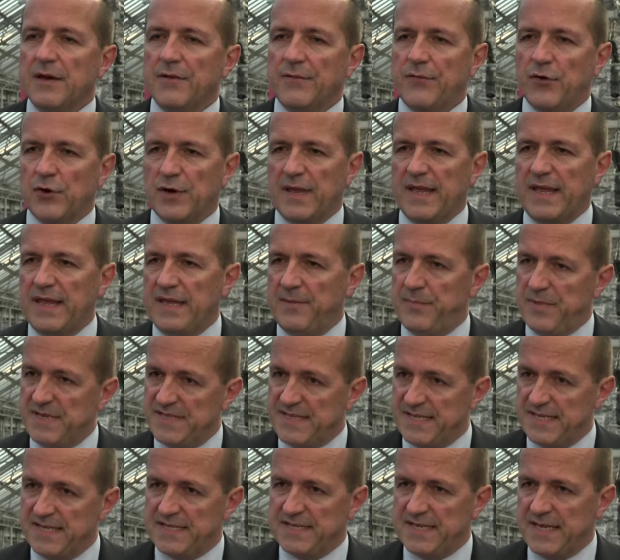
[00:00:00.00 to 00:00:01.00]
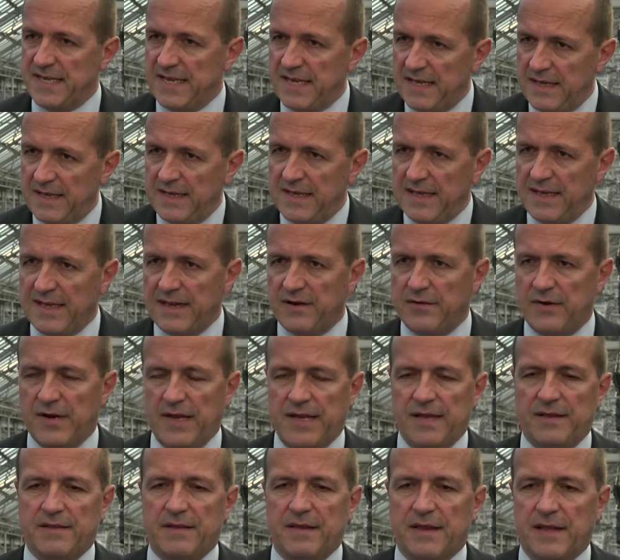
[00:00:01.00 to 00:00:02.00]
for the EBCC here
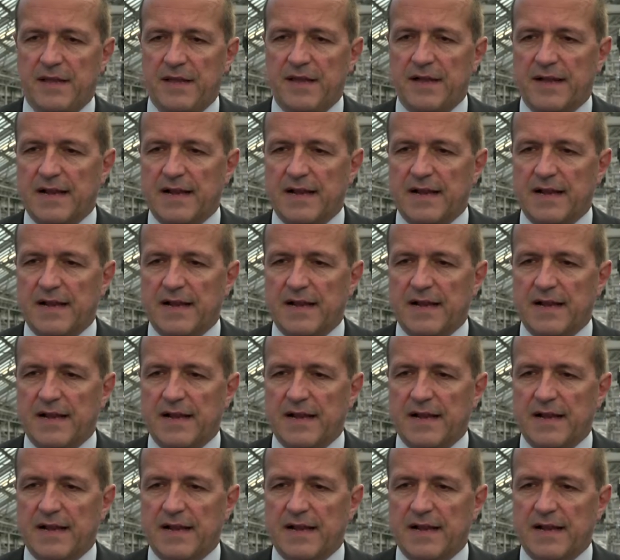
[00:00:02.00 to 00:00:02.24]
in